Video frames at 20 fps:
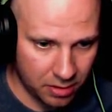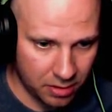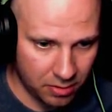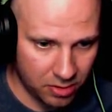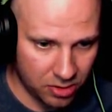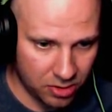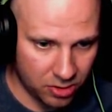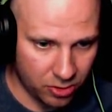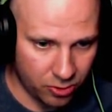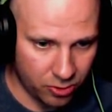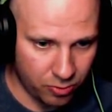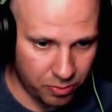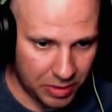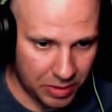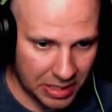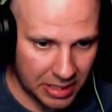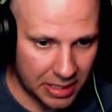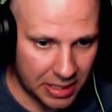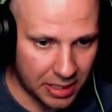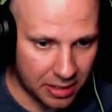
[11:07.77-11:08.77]
Don't be
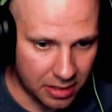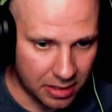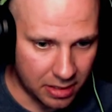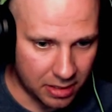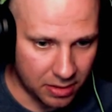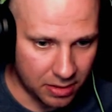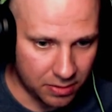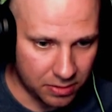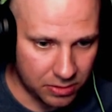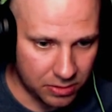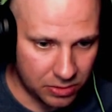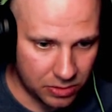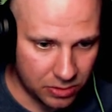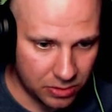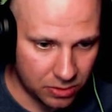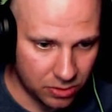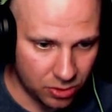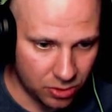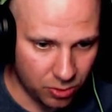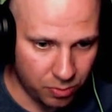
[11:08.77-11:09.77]
there now.
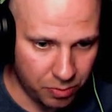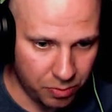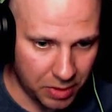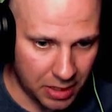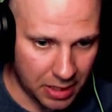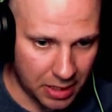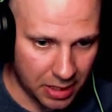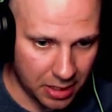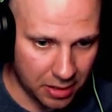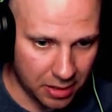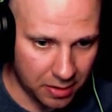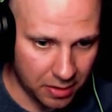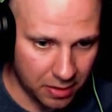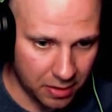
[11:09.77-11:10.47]
Don't be here.